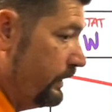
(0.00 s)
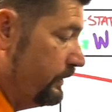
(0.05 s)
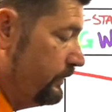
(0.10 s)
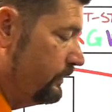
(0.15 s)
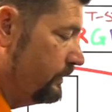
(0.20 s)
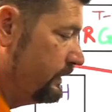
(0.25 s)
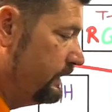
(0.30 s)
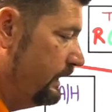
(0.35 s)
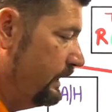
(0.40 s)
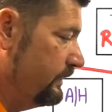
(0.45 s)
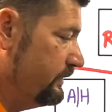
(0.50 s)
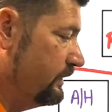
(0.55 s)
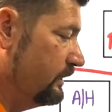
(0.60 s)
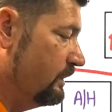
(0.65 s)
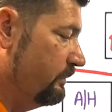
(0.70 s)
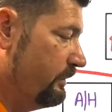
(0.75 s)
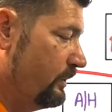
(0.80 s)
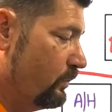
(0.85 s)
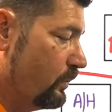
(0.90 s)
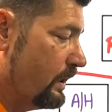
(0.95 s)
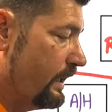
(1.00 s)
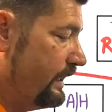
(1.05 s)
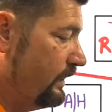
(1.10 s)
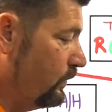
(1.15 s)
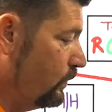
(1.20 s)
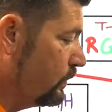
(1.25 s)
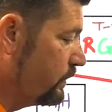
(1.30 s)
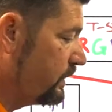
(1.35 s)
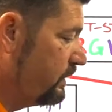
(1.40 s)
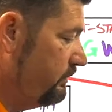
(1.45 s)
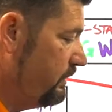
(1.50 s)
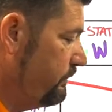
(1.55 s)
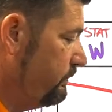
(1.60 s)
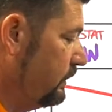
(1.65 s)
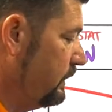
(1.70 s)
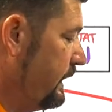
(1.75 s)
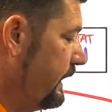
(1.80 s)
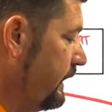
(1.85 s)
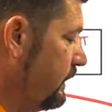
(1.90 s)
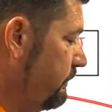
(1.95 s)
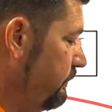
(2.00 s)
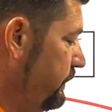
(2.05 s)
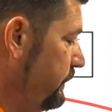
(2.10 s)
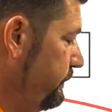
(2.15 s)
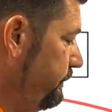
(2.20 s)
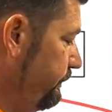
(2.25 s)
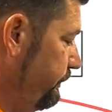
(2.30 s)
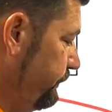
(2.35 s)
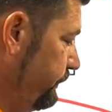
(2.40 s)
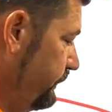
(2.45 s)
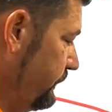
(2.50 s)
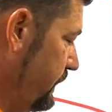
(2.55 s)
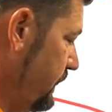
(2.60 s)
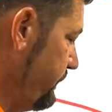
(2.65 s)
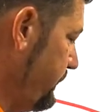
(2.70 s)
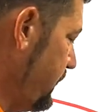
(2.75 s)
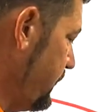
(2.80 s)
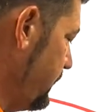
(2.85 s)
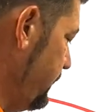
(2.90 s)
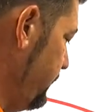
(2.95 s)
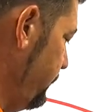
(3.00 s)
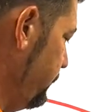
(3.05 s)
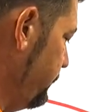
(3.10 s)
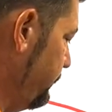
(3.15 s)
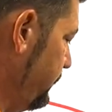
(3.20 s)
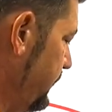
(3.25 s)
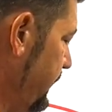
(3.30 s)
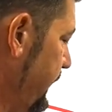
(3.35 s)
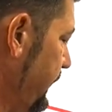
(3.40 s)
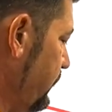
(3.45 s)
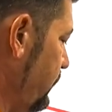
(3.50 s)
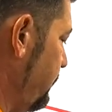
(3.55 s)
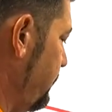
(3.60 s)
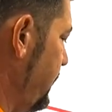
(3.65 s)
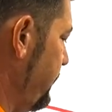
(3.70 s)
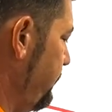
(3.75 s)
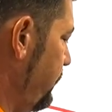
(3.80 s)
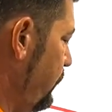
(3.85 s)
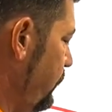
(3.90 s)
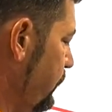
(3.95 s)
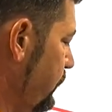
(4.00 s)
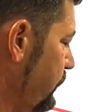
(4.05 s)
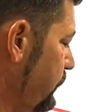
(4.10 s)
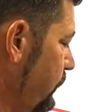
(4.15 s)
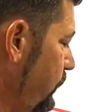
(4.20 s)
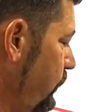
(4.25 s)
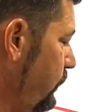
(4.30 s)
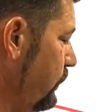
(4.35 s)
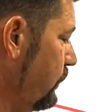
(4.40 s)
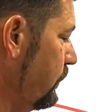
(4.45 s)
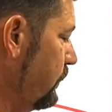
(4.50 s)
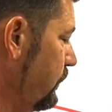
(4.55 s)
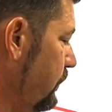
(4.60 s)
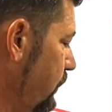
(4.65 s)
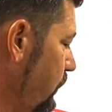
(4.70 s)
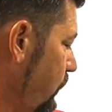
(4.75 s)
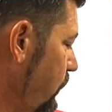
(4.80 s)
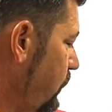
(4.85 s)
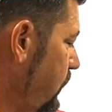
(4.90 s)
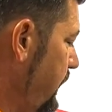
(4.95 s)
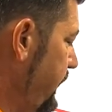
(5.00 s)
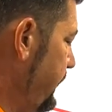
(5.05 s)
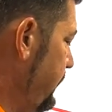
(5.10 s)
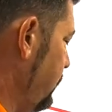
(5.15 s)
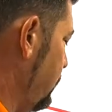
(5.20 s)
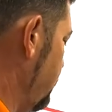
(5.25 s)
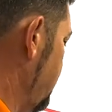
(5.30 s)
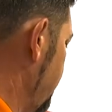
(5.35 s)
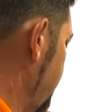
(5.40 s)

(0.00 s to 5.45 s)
in your case it could be white or it could be black, but I'm not going to use black on my board or white on